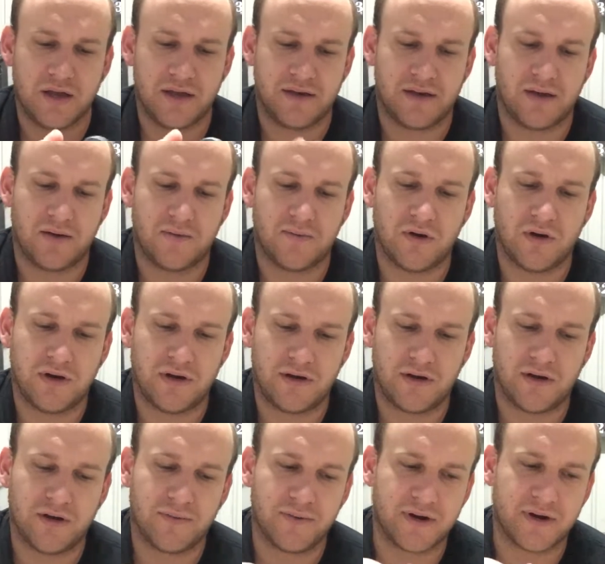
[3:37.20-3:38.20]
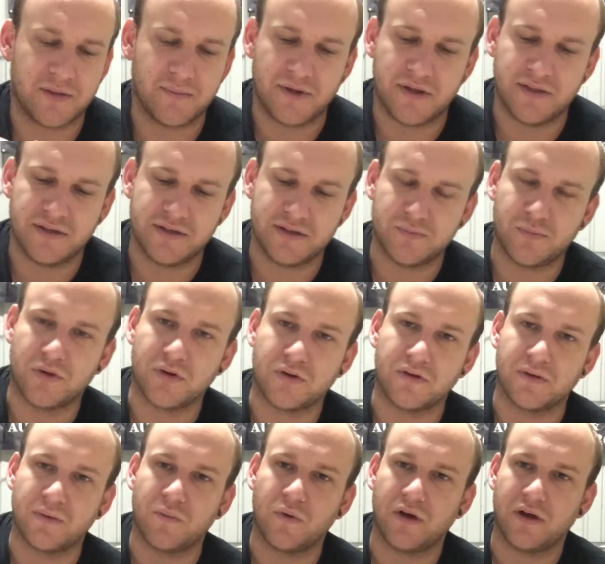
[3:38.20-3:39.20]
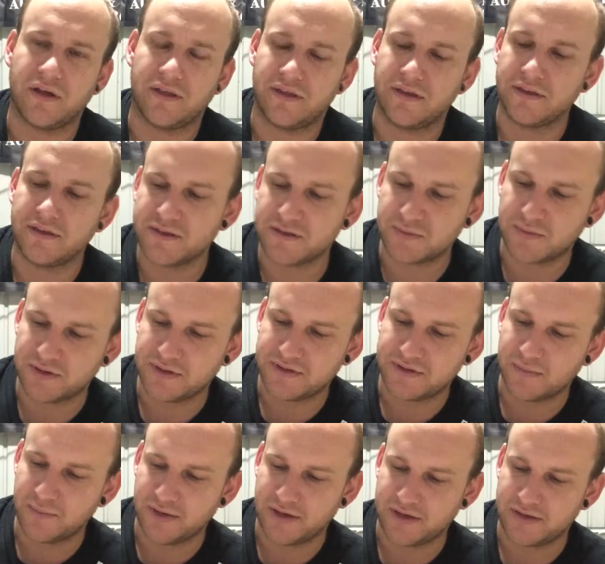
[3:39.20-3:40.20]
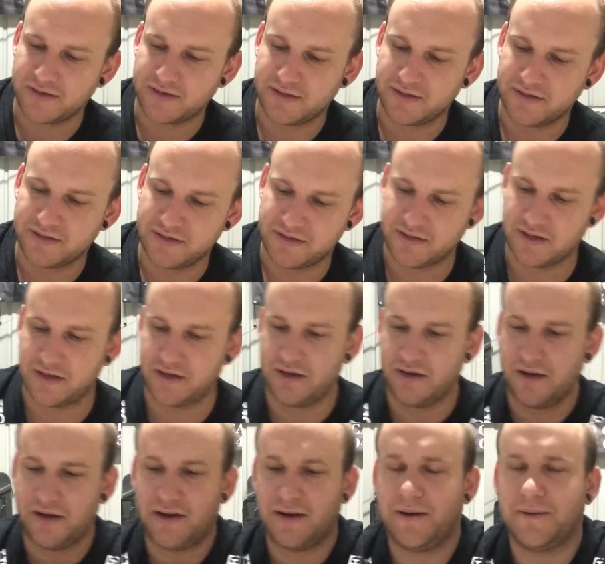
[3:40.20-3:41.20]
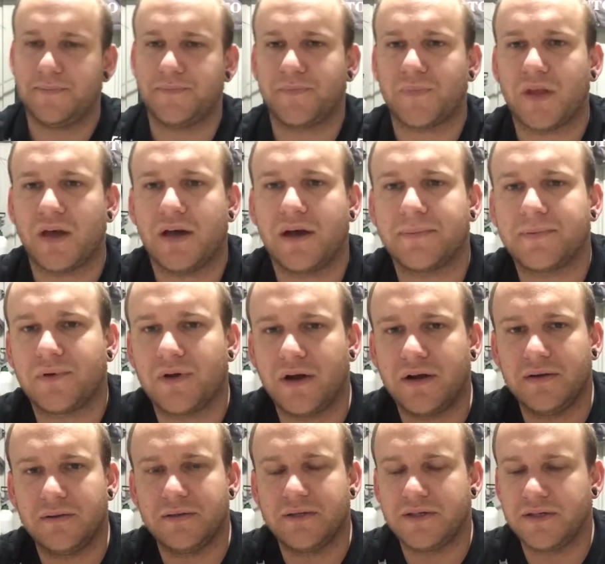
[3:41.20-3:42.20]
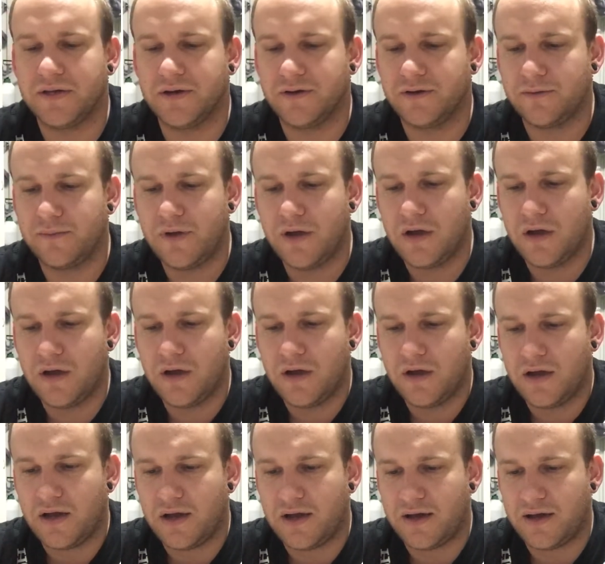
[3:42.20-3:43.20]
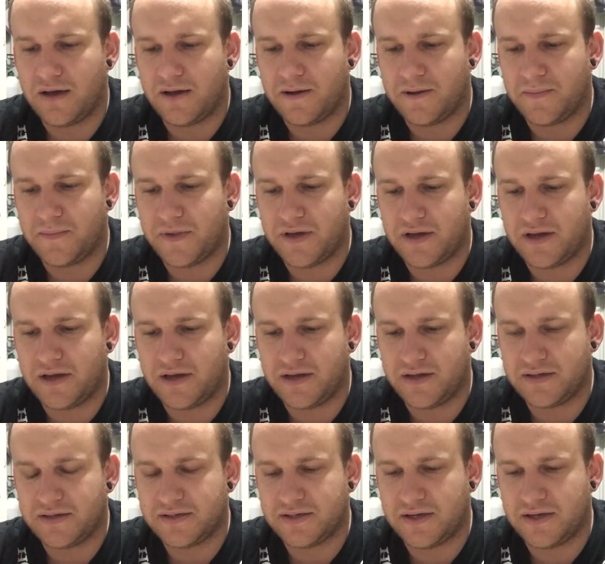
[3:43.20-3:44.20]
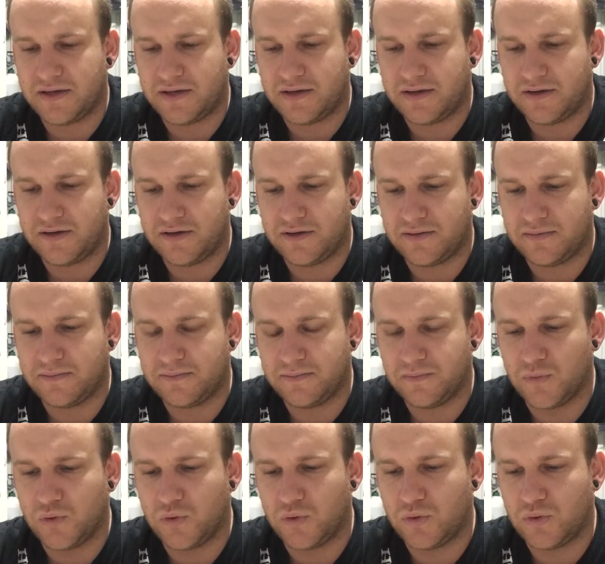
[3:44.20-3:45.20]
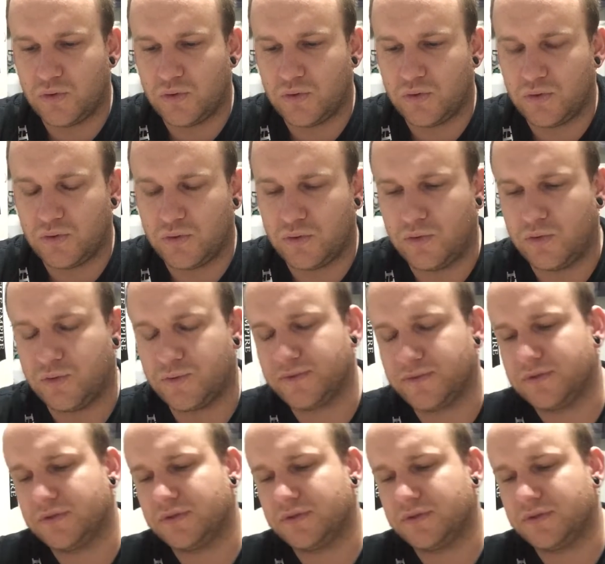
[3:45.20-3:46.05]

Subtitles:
Now why I recommend this bottle and why I think this one is the best, this is their upgraded serum that has more